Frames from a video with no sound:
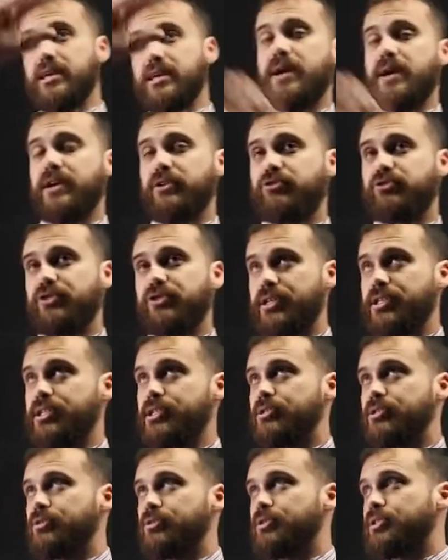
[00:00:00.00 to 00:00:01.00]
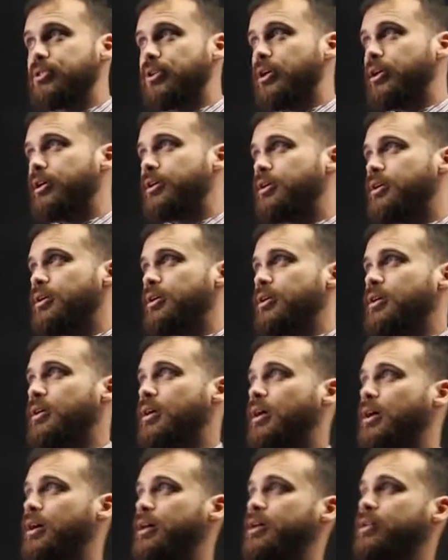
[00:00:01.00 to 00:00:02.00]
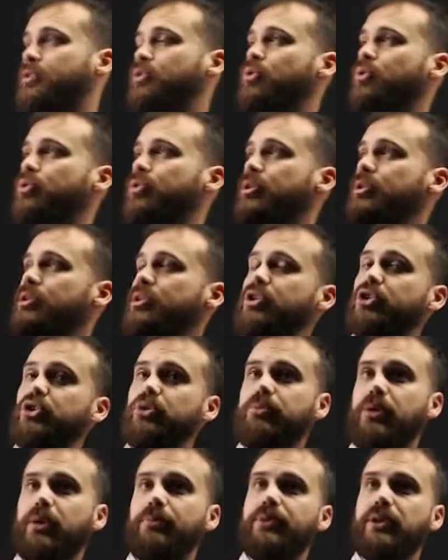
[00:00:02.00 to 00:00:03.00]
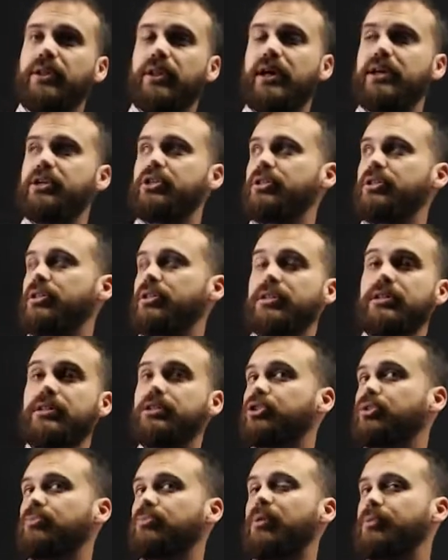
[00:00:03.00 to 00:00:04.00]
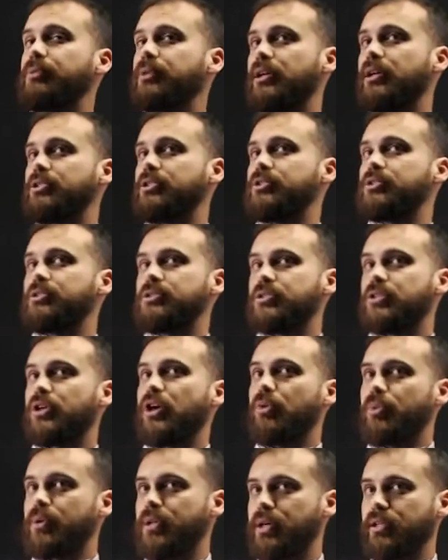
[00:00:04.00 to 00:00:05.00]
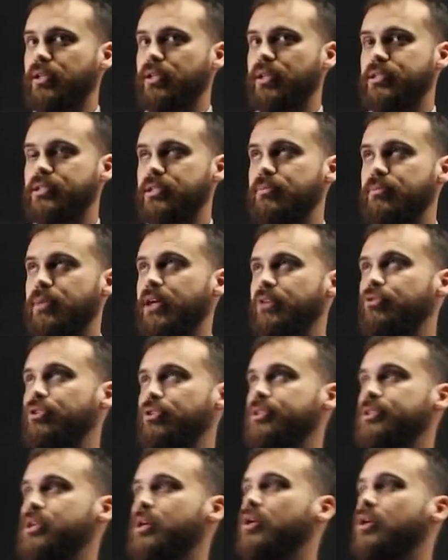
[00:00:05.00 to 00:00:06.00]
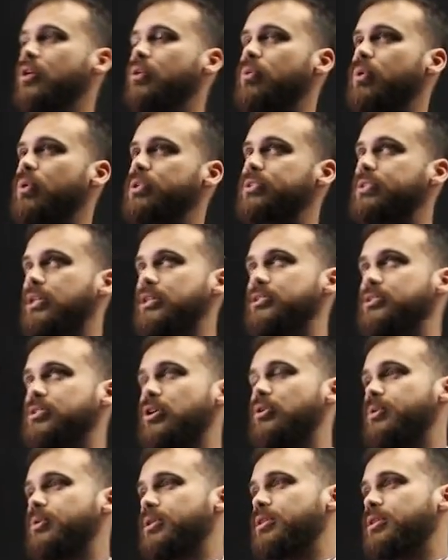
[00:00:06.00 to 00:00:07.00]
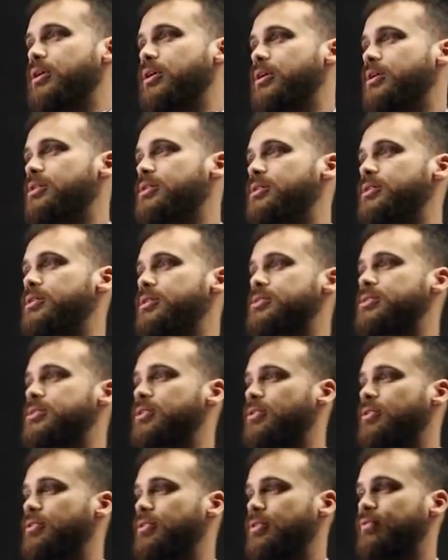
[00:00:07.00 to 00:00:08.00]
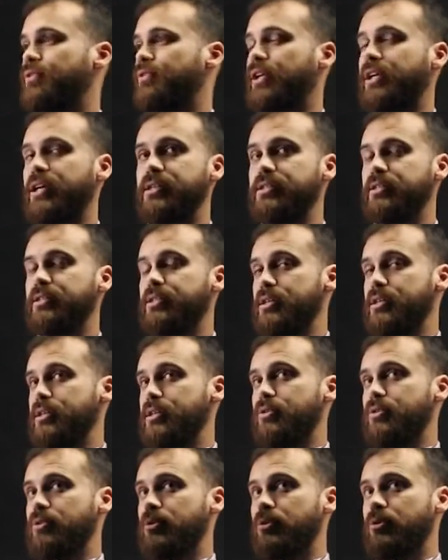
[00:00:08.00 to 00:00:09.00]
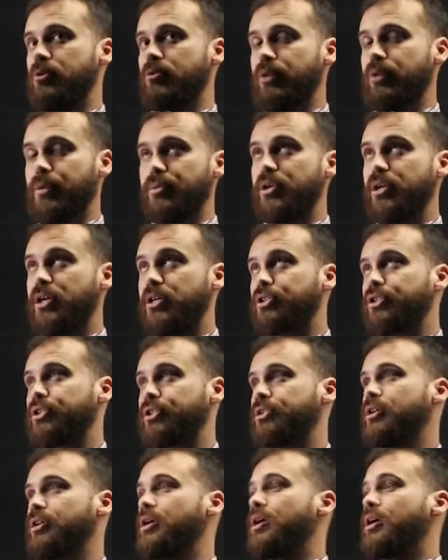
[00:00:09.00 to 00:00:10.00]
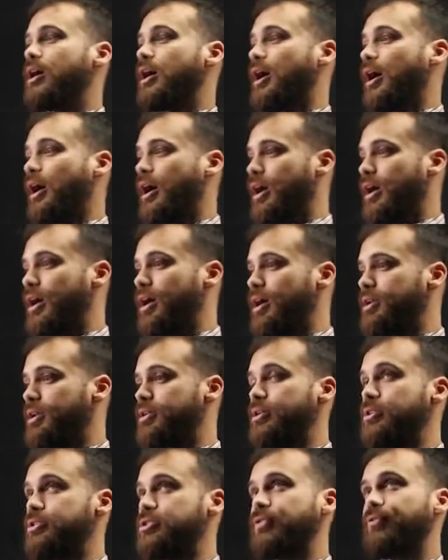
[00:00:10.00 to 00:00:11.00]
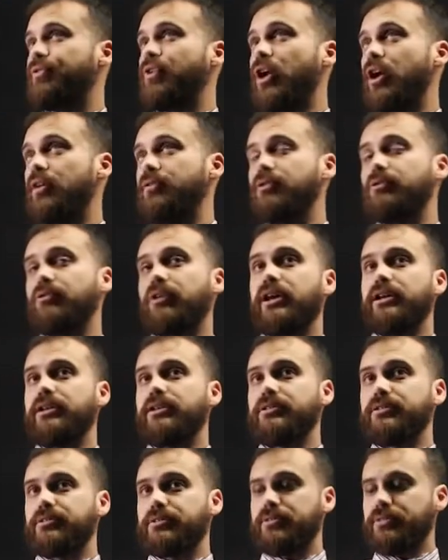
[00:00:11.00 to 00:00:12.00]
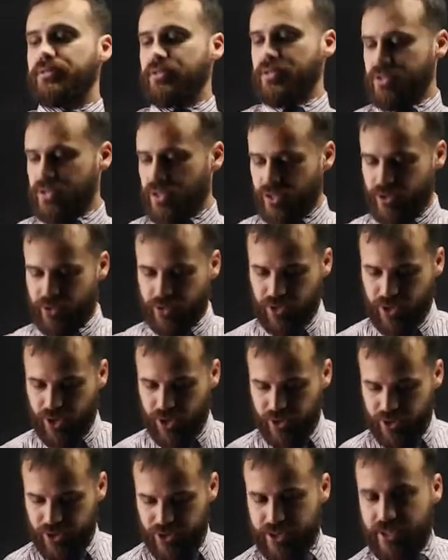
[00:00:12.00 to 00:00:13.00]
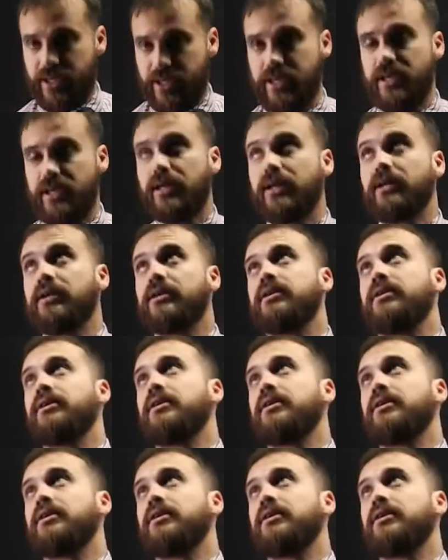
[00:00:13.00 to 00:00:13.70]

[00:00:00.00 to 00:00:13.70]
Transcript: matrix looks like. Ignore the initial population. The initial population doesn't go in our Leslie matrix. What does go in there is fecundity or reproduction and survival rate. So notice here,